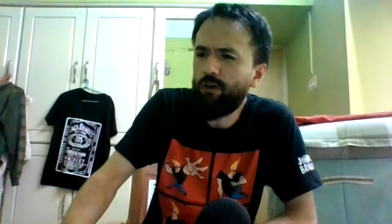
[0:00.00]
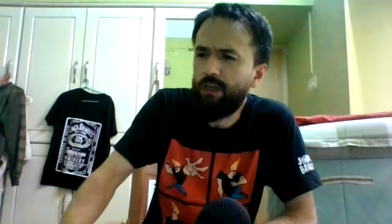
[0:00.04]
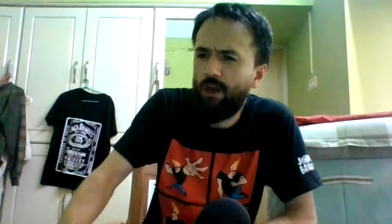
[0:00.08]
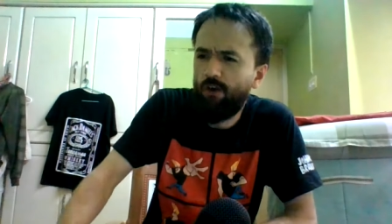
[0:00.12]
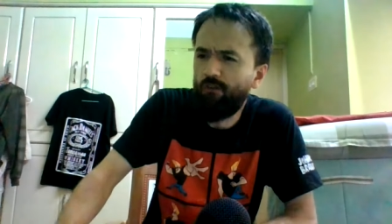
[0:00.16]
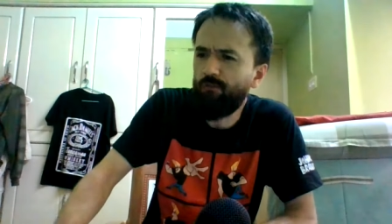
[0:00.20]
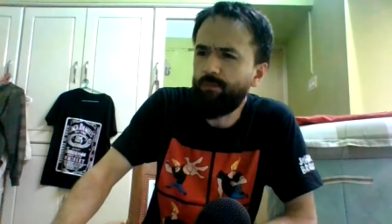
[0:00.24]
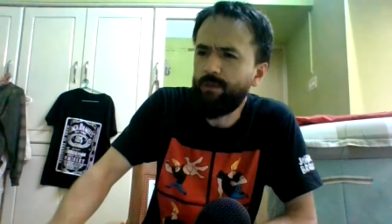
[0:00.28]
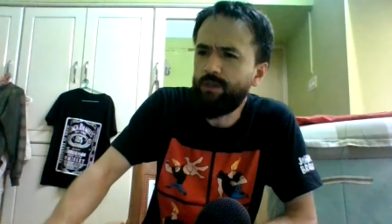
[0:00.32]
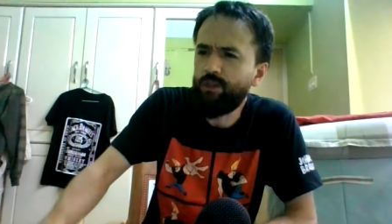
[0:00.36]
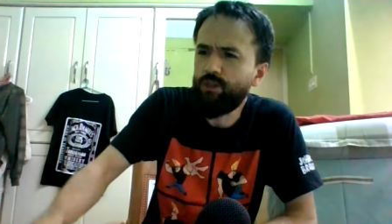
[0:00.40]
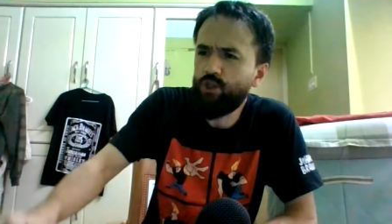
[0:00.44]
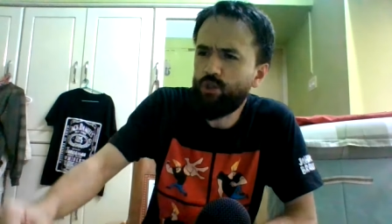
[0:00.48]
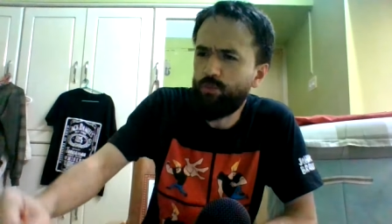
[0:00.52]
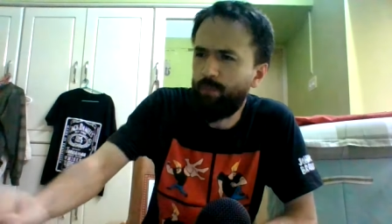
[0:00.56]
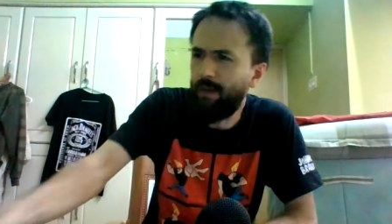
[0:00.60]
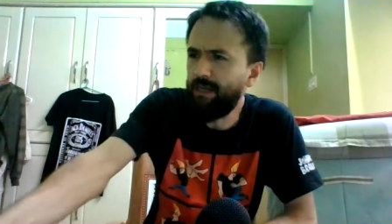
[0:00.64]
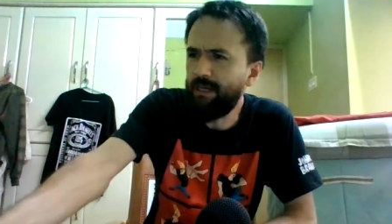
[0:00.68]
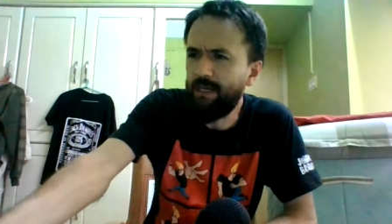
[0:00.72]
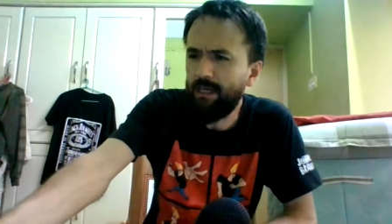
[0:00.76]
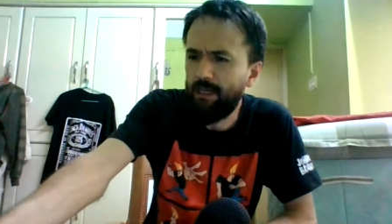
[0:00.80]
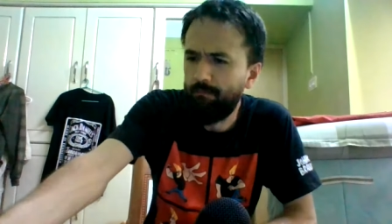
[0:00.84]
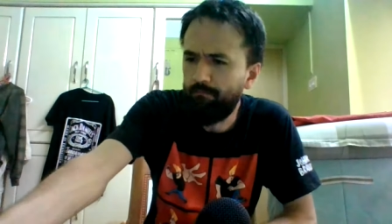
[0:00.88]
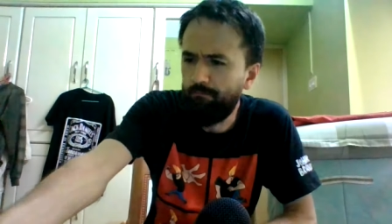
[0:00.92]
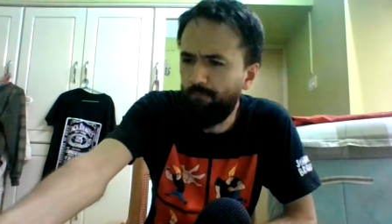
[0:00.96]
government
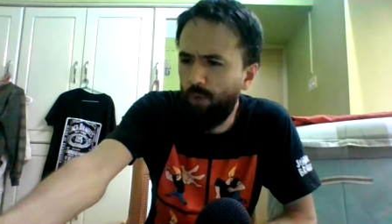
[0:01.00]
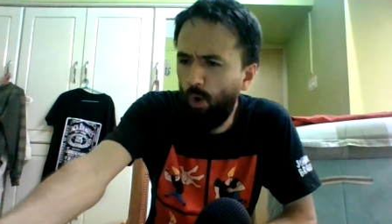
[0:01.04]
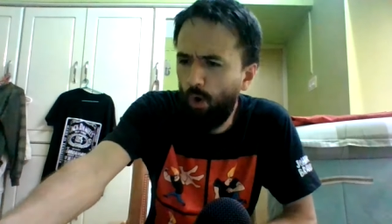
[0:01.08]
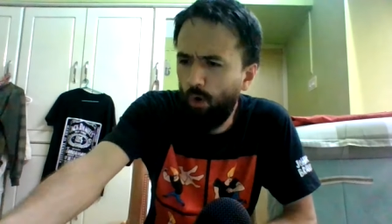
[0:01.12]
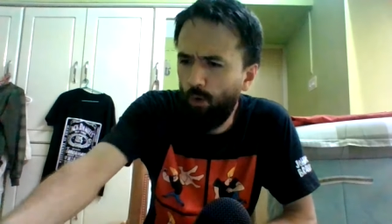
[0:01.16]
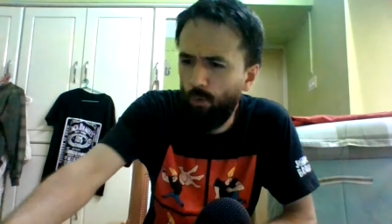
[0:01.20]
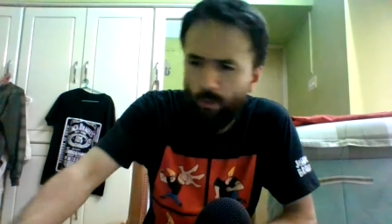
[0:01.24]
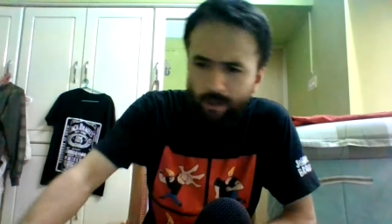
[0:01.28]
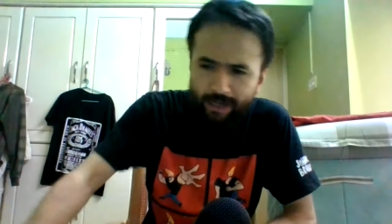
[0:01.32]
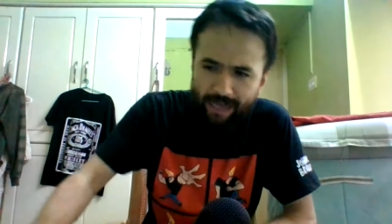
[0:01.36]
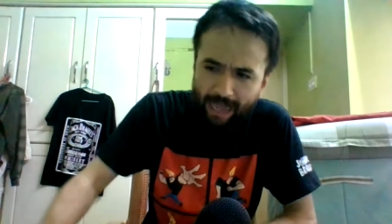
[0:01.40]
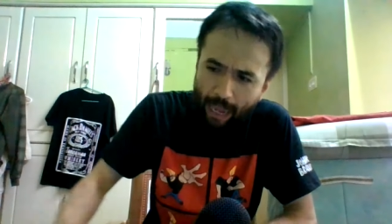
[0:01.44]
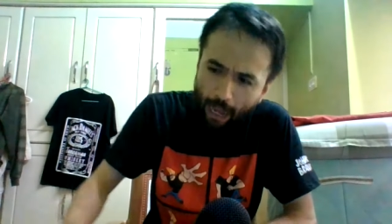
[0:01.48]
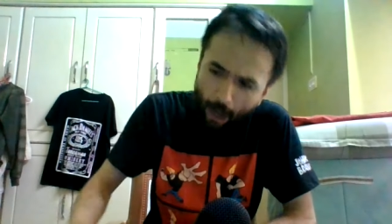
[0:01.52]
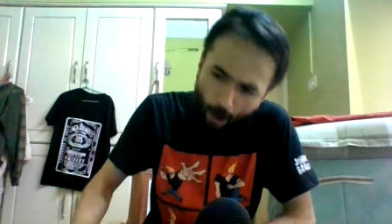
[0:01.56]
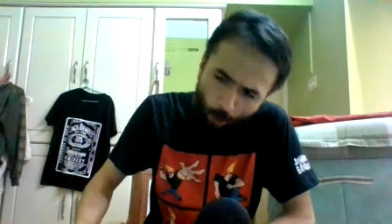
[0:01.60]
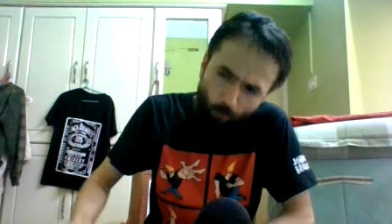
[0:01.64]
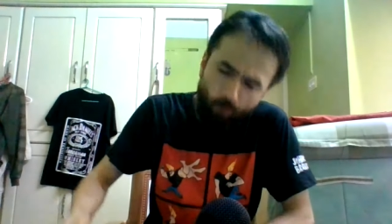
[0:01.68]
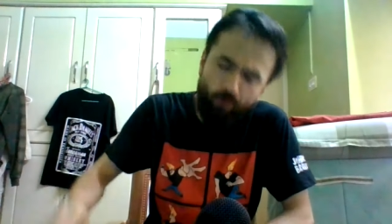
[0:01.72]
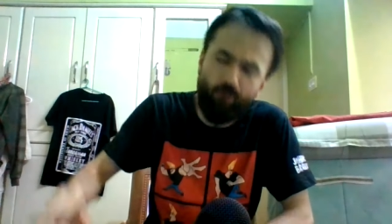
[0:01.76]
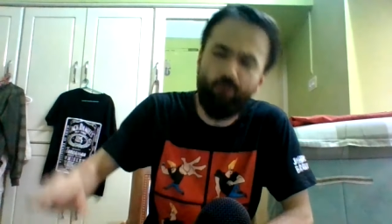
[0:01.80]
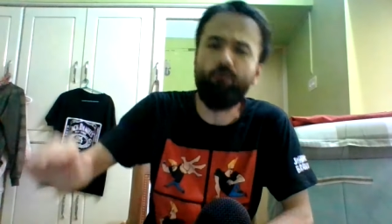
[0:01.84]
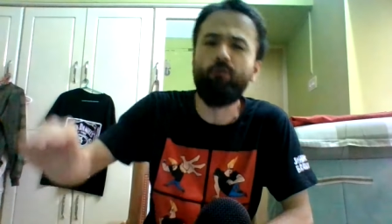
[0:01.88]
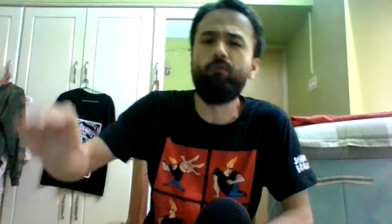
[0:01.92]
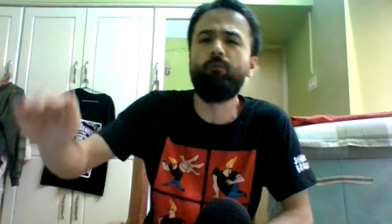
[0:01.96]
spending and borrowing
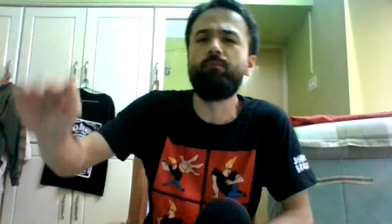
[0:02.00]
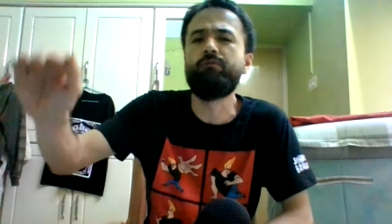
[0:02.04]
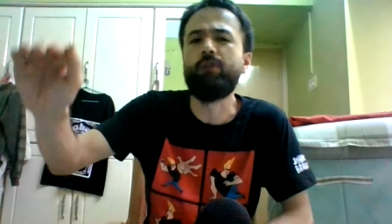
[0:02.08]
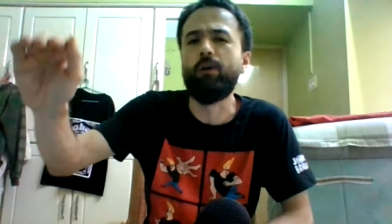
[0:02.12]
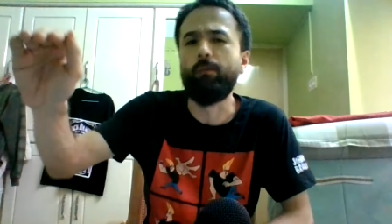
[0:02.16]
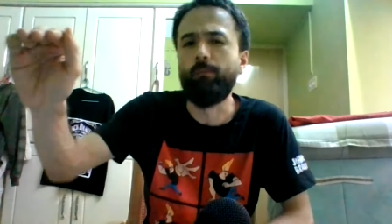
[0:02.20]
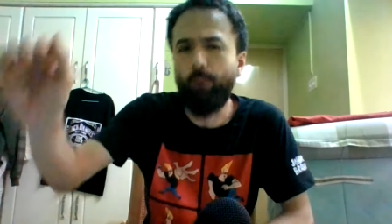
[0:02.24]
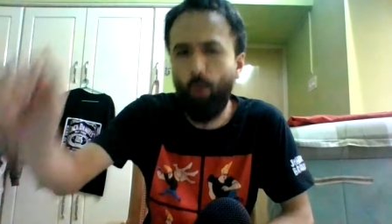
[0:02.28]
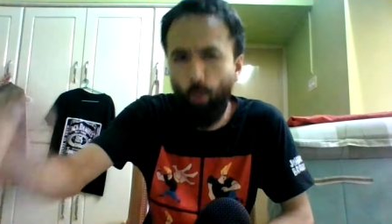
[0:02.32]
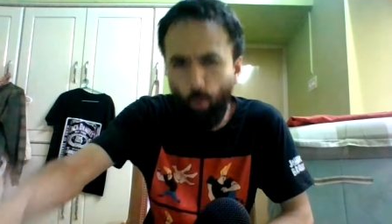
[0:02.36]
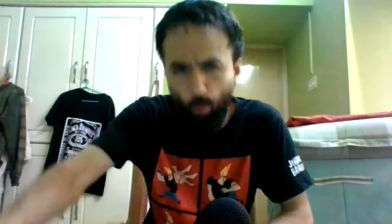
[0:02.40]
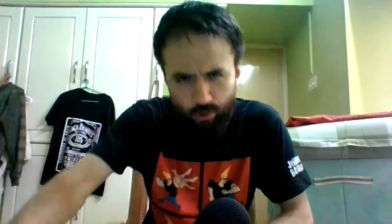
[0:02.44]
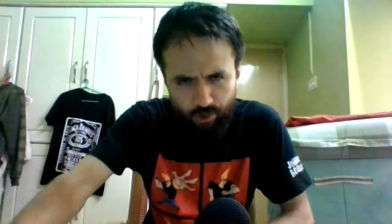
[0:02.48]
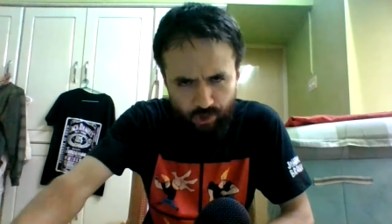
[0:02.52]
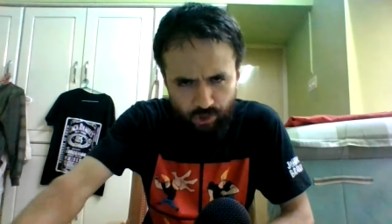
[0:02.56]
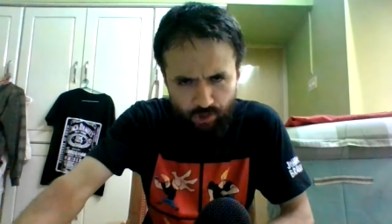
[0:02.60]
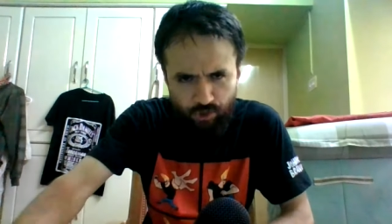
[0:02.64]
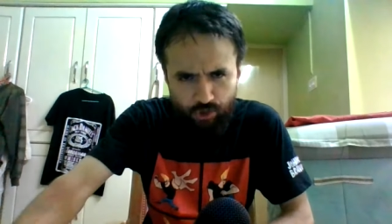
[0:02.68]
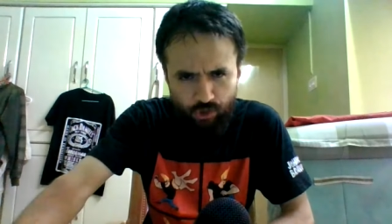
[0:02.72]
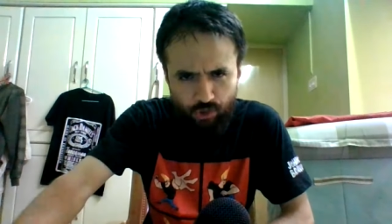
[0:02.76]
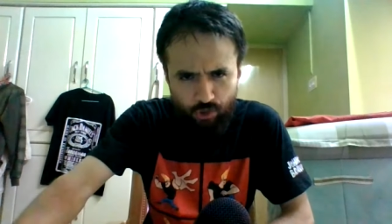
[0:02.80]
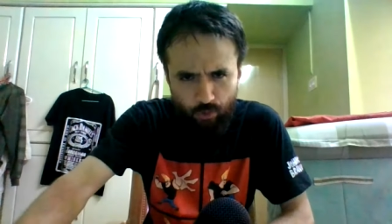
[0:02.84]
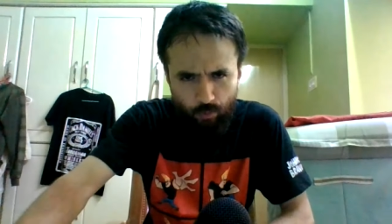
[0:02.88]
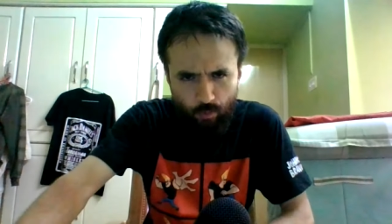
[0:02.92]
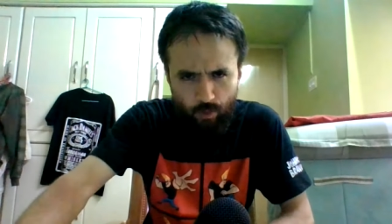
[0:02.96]
out of
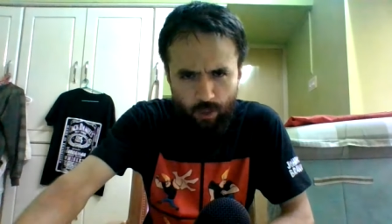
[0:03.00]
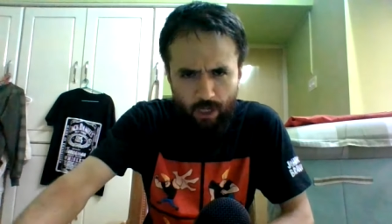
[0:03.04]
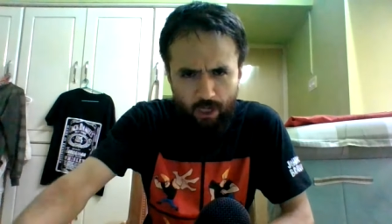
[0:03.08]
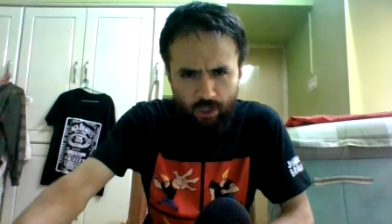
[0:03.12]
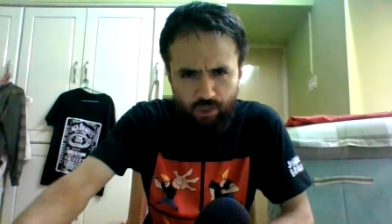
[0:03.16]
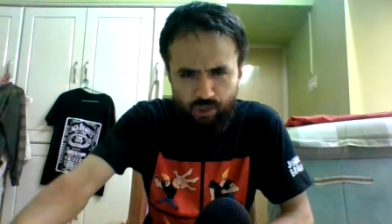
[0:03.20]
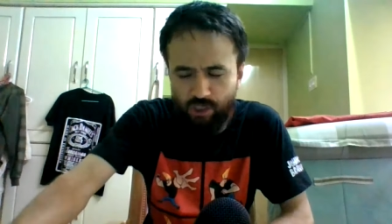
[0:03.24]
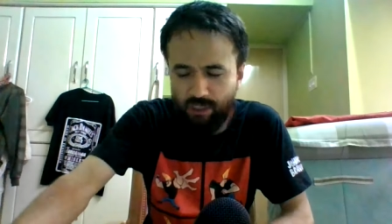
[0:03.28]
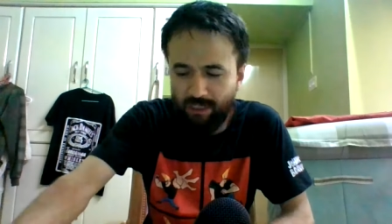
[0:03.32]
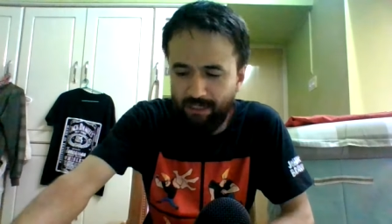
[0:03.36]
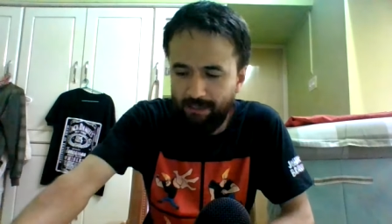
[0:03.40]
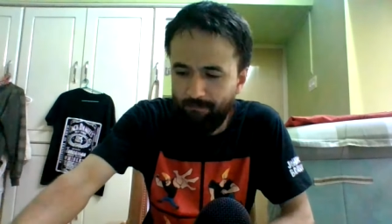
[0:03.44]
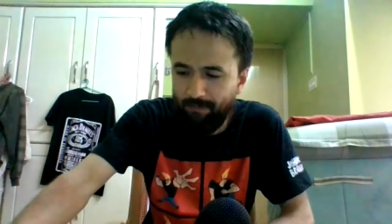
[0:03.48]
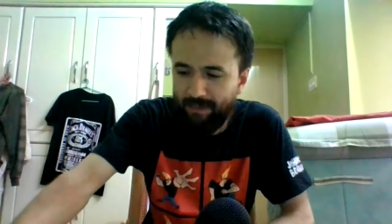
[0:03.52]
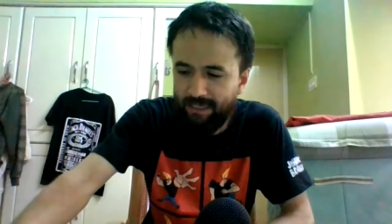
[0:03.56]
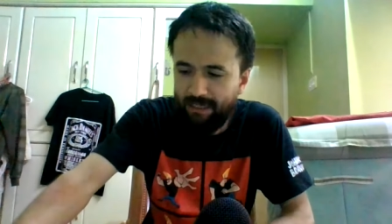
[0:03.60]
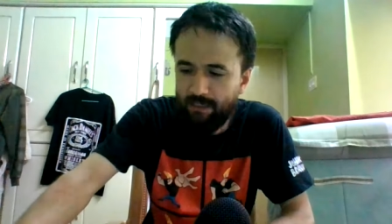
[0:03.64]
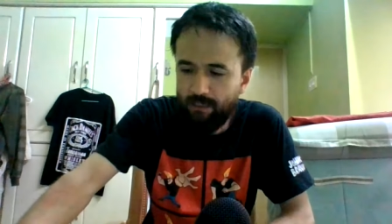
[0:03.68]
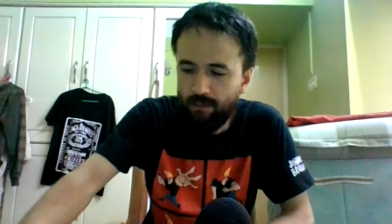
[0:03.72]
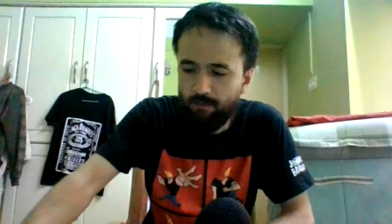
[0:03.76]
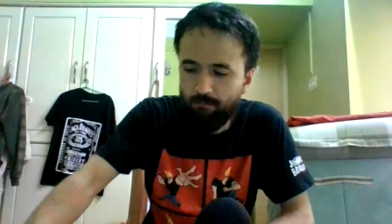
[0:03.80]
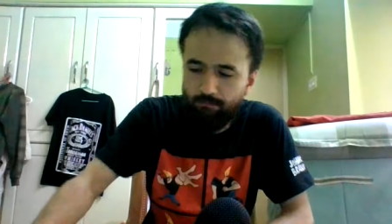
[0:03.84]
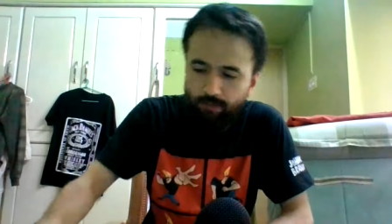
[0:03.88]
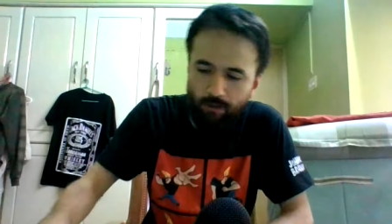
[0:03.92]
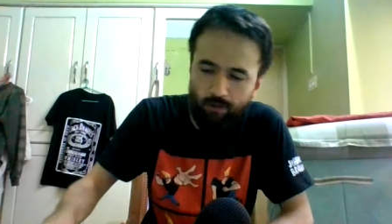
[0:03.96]
proportion to GDP,